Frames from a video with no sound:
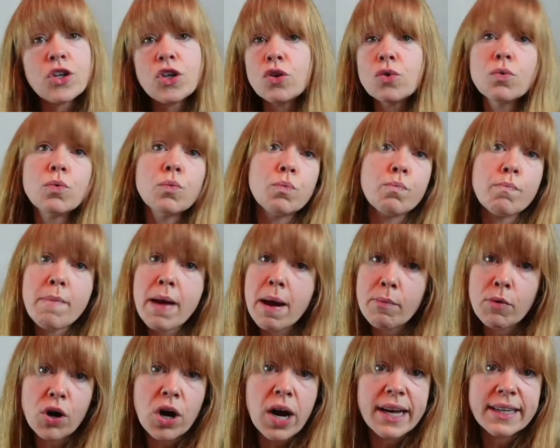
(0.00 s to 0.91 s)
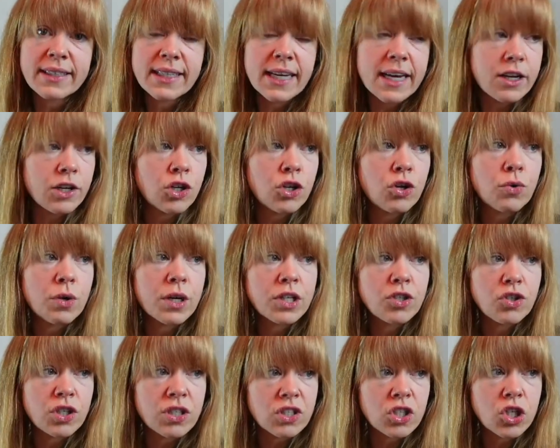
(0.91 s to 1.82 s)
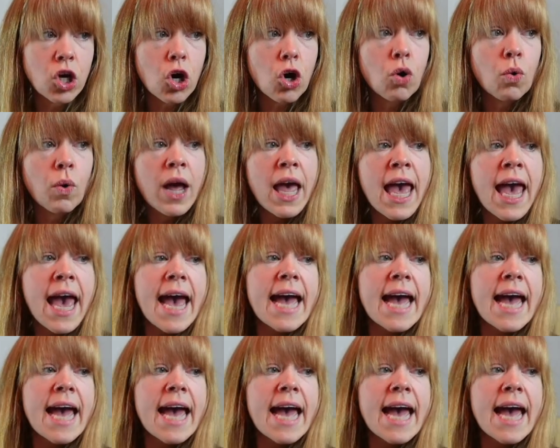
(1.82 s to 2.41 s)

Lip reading: you memorize it and you can just go.